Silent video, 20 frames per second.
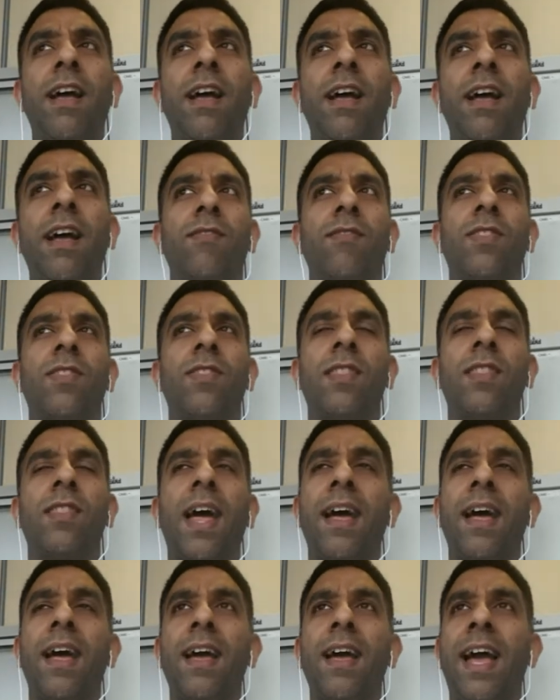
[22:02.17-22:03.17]
of
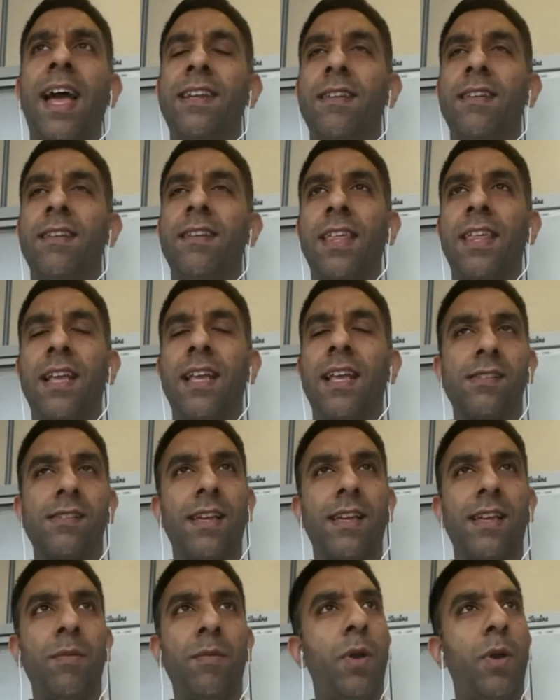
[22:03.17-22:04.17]
that, and things like
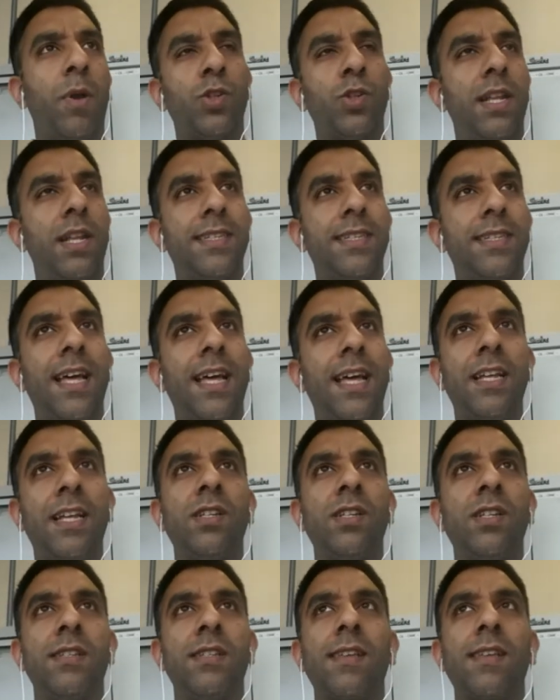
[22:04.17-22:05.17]
emotional
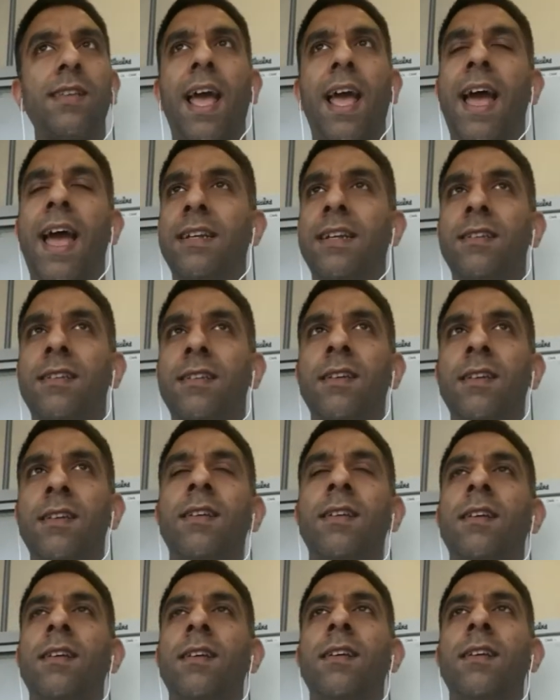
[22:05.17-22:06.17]
intelligence and
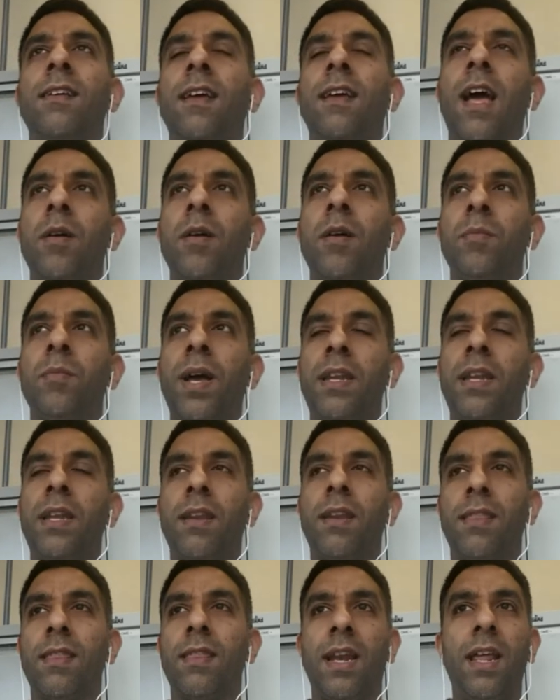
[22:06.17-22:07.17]
the
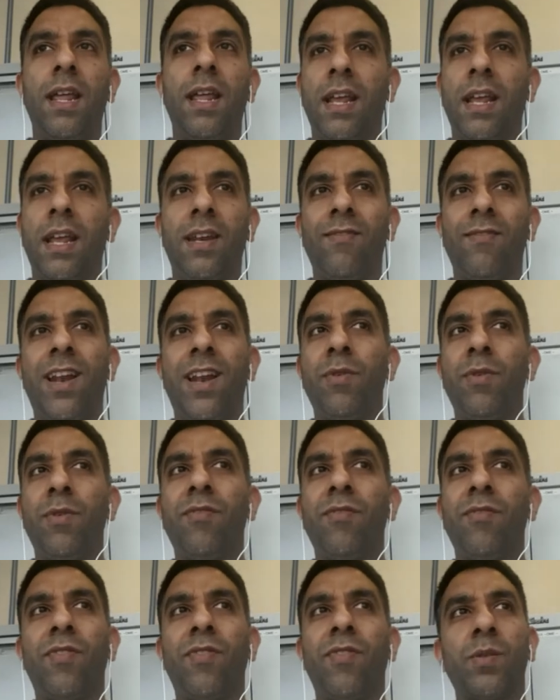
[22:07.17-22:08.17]
learning and development
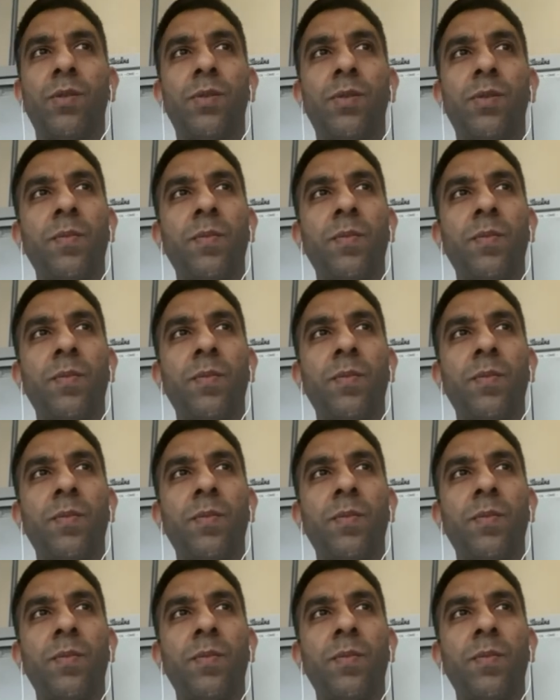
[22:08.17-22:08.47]
field,